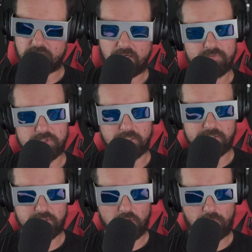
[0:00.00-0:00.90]

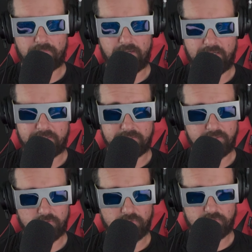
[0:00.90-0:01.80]
conversation, open mind,
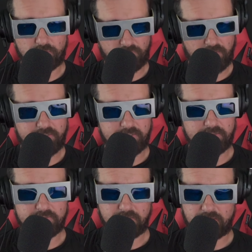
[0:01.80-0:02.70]
and a critical
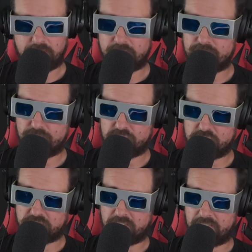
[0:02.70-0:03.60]
thinking. Um, let's
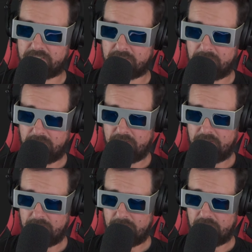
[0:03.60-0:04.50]
just say,
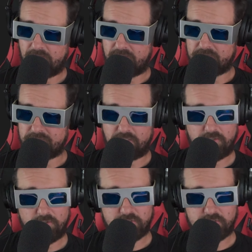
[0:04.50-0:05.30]
uh, gear